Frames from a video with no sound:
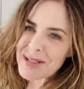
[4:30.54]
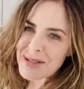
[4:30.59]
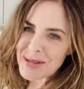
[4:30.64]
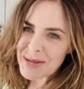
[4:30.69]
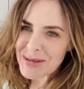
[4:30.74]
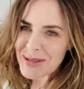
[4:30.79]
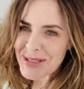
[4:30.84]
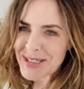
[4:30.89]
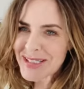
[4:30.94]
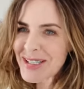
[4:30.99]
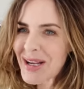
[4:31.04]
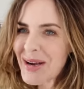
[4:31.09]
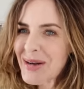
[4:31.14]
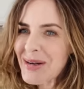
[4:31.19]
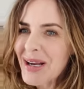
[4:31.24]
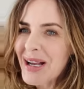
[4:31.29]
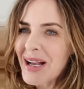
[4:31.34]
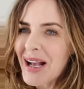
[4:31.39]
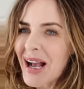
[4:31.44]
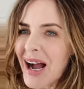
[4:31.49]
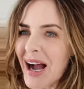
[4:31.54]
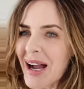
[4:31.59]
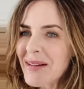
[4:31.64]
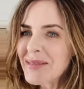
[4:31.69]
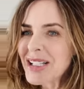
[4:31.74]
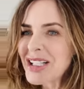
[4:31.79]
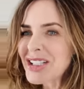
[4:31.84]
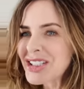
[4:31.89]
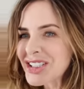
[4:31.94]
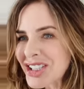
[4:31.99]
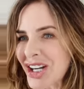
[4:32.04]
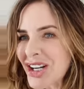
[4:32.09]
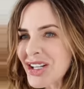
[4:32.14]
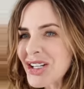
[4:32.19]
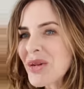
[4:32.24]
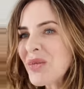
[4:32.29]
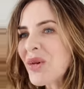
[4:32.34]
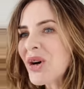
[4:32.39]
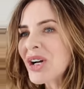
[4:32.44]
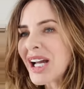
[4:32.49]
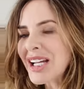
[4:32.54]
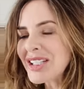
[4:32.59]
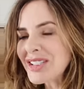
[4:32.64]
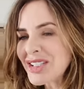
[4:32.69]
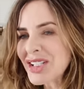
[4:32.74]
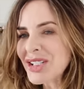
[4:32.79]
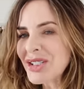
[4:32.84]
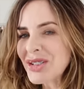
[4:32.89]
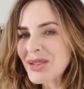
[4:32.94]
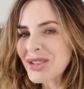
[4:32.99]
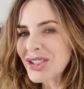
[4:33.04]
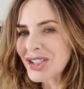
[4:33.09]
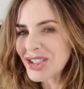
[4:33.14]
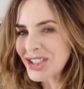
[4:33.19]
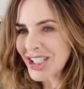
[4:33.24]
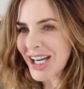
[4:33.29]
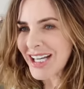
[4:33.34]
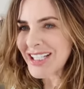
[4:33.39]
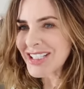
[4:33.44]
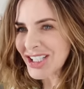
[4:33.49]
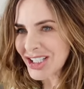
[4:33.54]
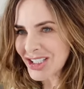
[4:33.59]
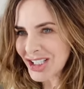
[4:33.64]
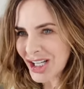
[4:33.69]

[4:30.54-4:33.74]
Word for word: sort, so I'm going to show you what I do to change it